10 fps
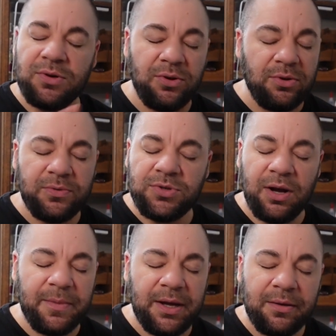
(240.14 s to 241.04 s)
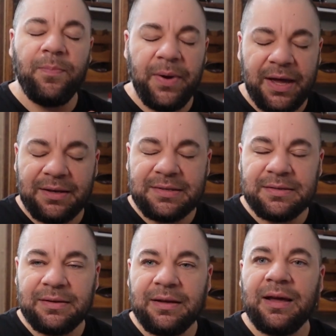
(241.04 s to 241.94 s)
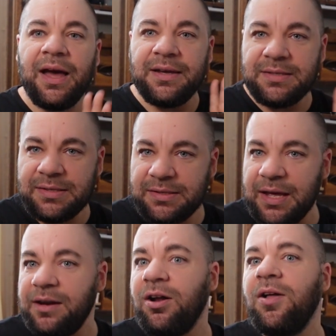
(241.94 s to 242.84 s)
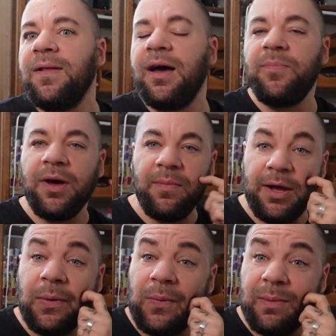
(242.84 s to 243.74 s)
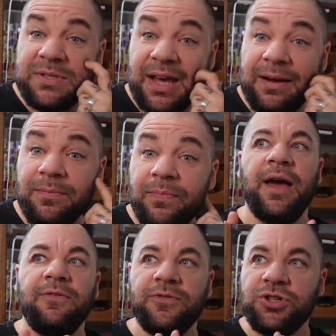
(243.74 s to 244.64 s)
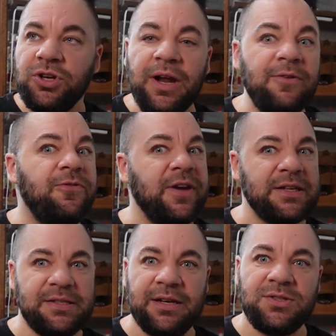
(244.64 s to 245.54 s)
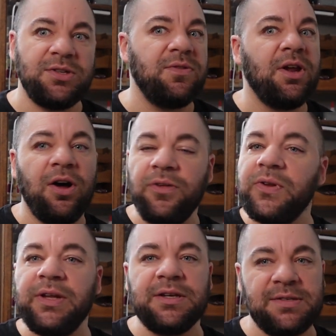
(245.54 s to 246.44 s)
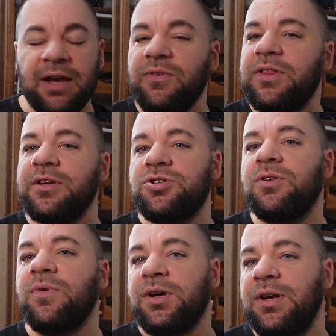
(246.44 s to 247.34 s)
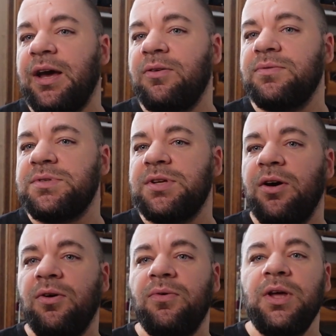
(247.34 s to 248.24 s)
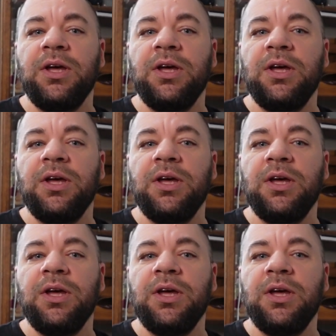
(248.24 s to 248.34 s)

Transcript: a whole drama, but I set it all up on my own website. I should have fixed it so that all the links, everything should work now. So